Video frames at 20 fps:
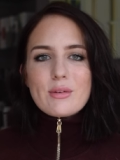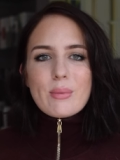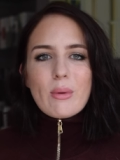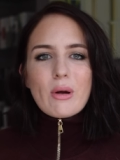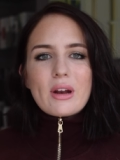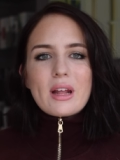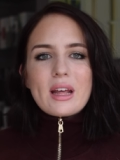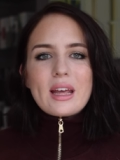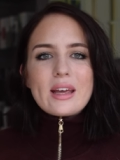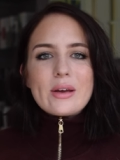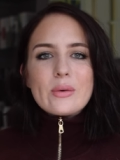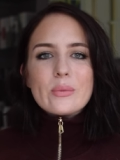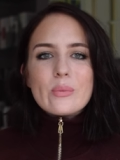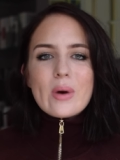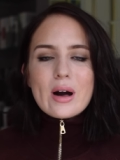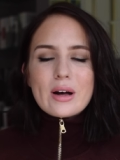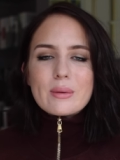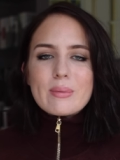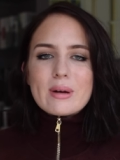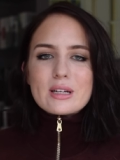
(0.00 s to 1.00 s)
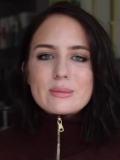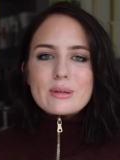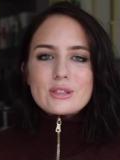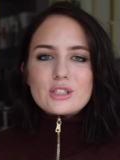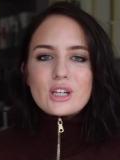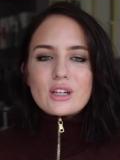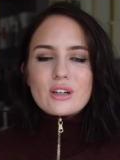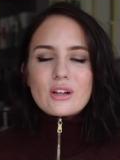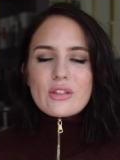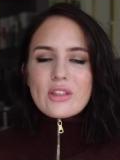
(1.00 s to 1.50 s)
everybody, welcome back to my
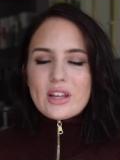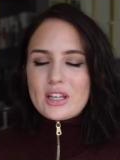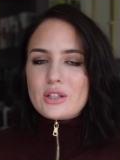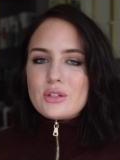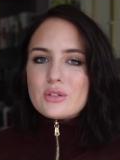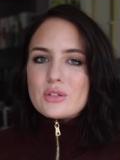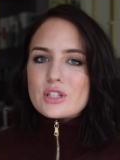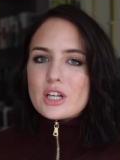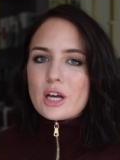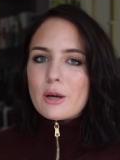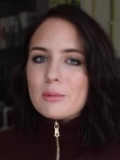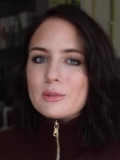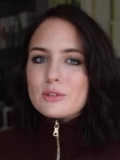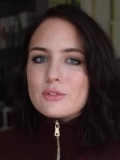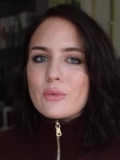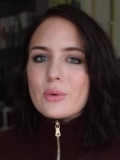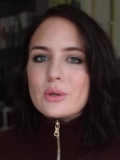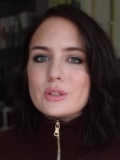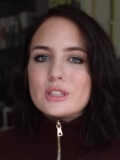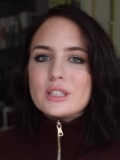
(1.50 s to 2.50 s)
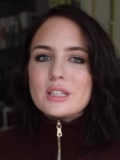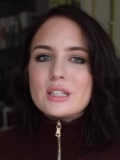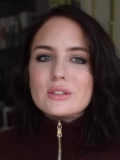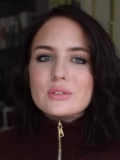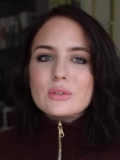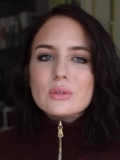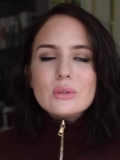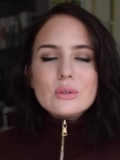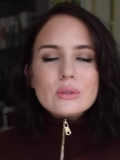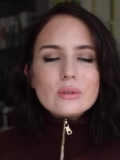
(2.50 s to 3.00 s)
channel, thank you so much for watching
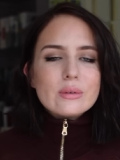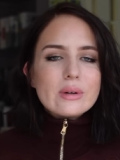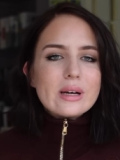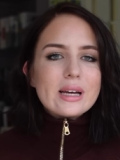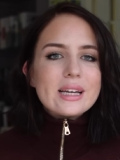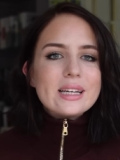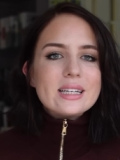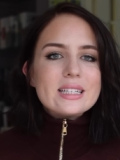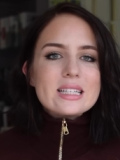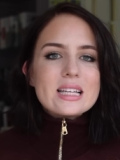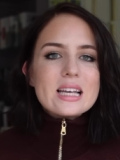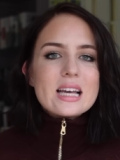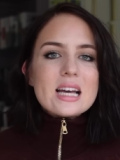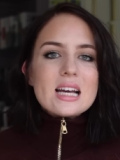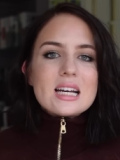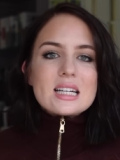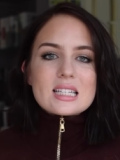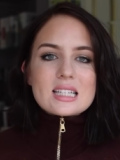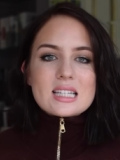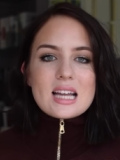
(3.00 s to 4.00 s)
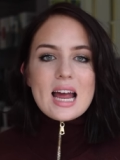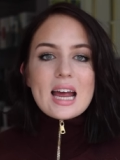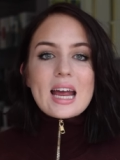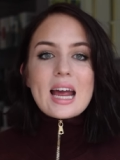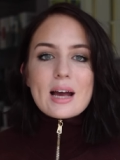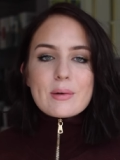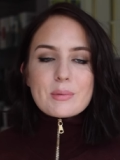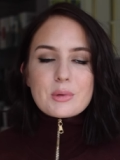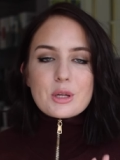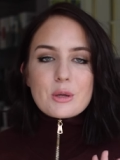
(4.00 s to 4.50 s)
as always. Today
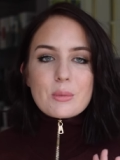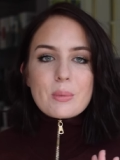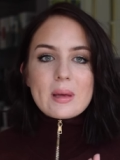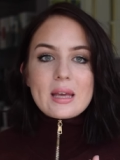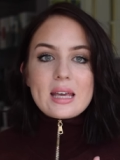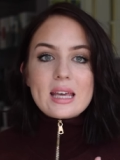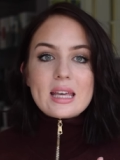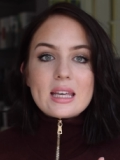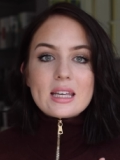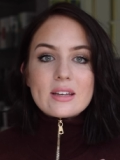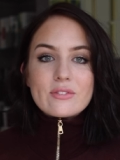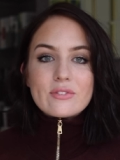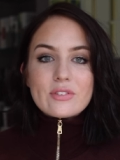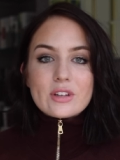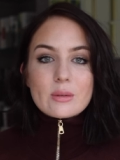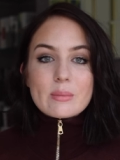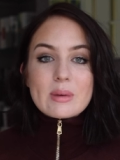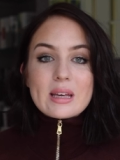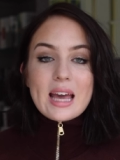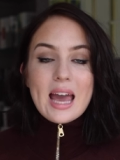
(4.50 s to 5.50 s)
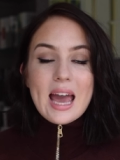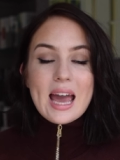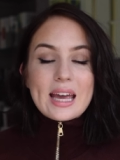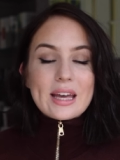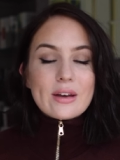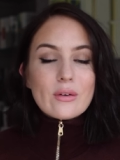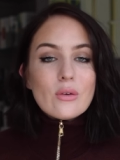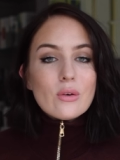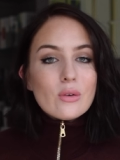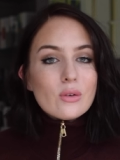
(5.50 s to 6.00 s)
I'm going to be filming
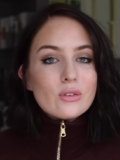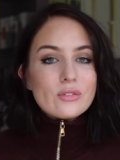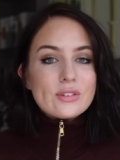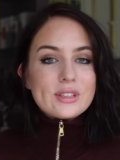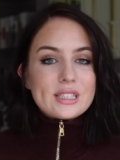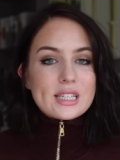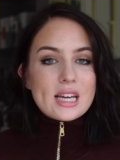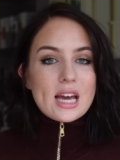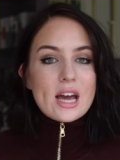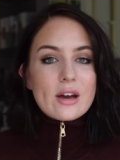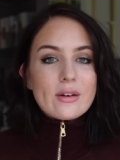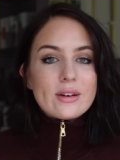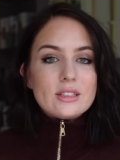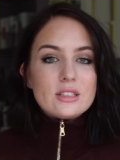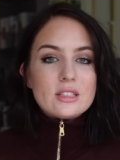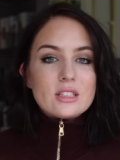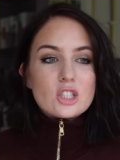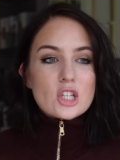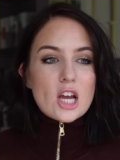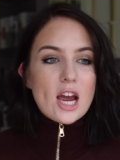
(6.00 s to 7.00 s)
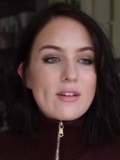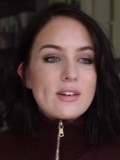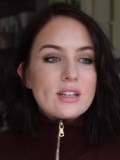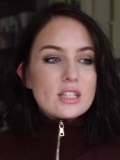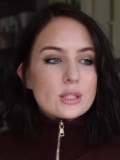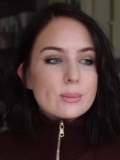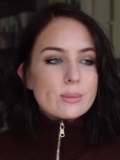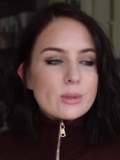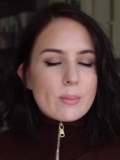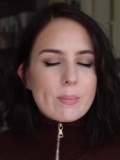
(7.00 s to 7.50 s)
a haul video and sharing
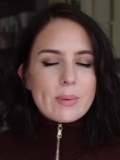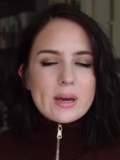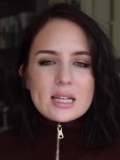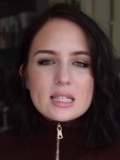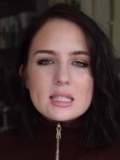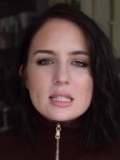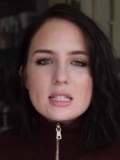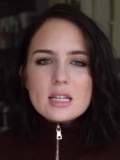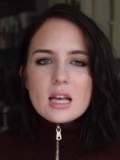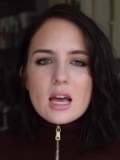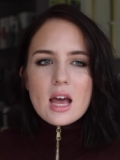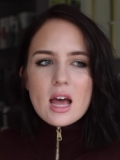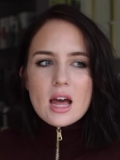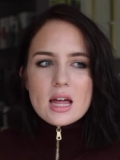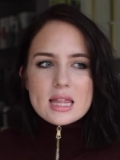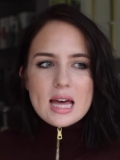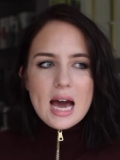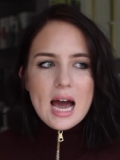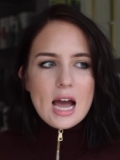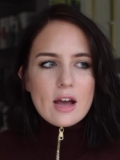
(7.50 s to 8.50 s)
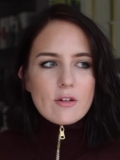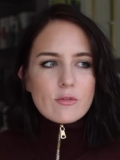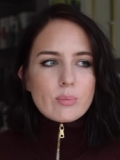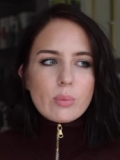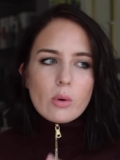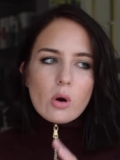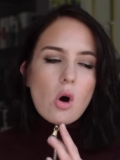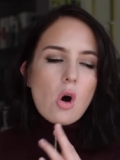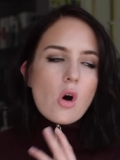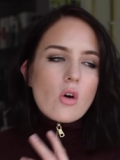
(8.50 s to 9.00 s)
some of the bits that I've
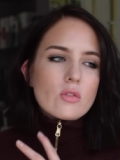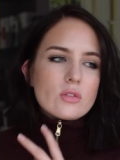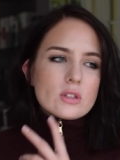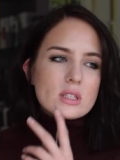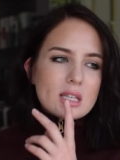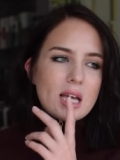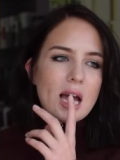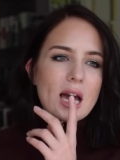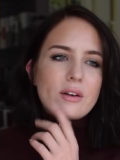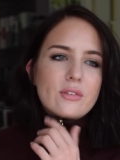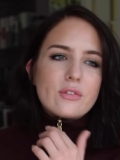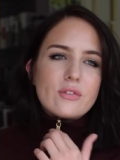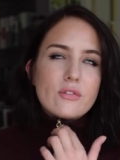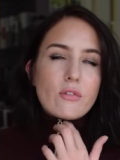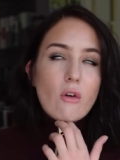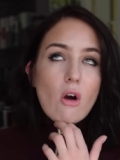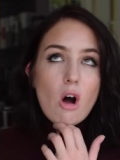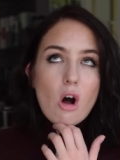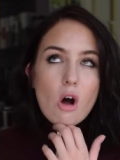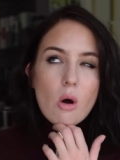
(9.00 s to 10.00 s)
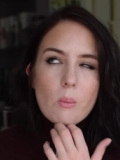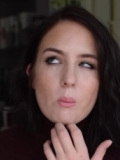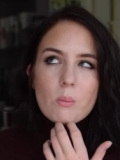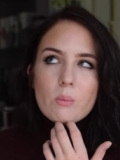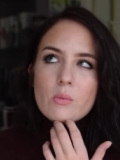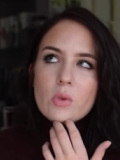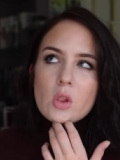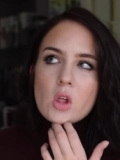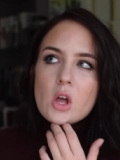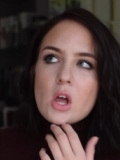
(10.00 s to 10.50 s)
bought kind of
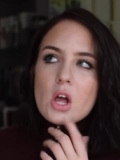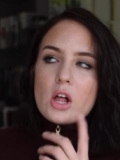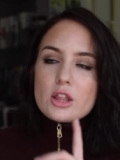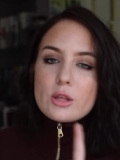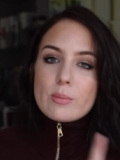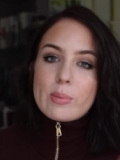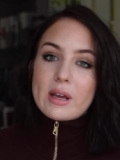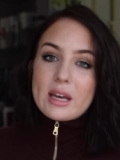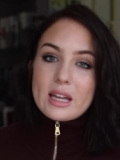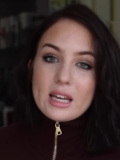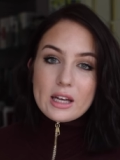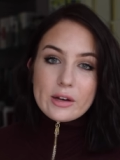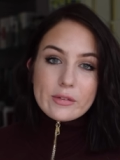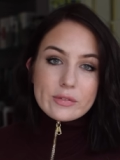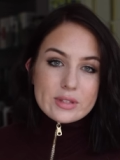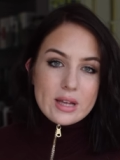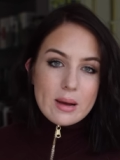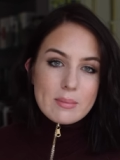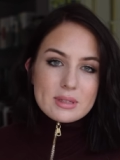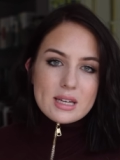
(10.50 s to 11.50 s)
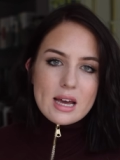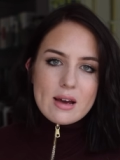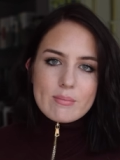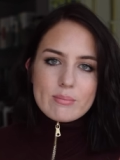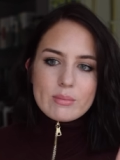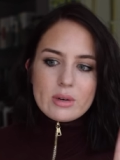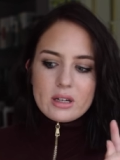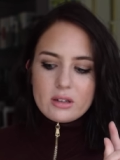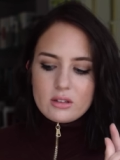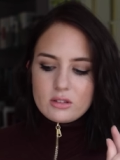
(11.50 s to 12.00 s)
from the beginning of
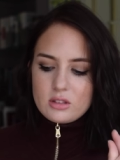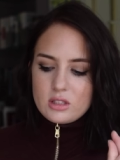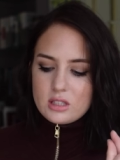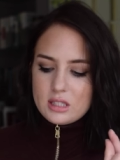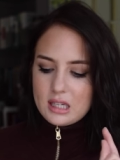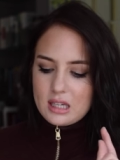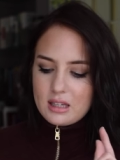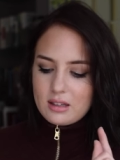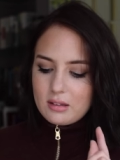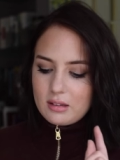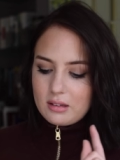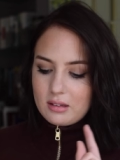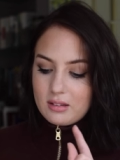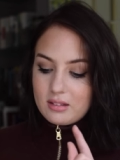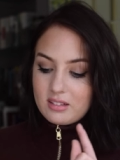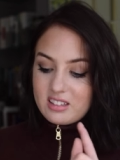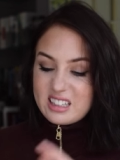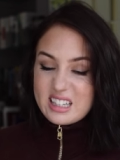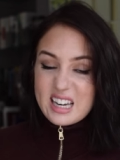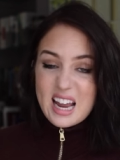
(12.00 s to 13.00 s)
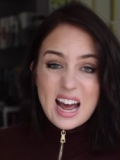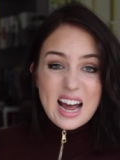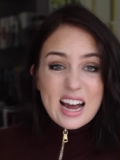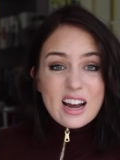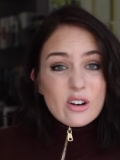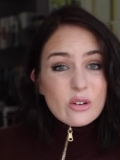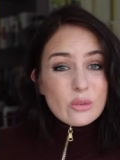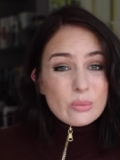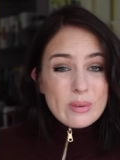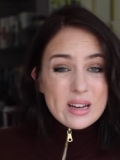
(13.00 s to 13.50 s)
September until
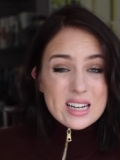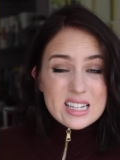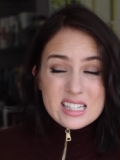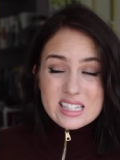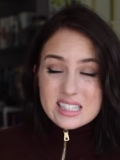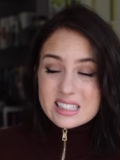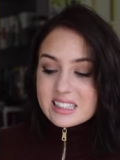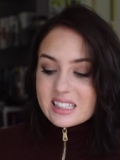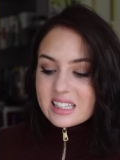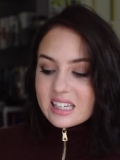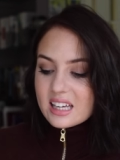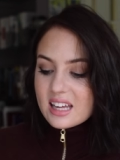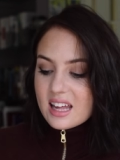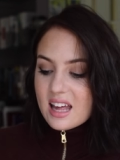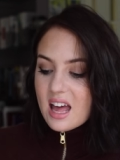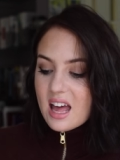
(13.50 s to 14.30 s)
now basically.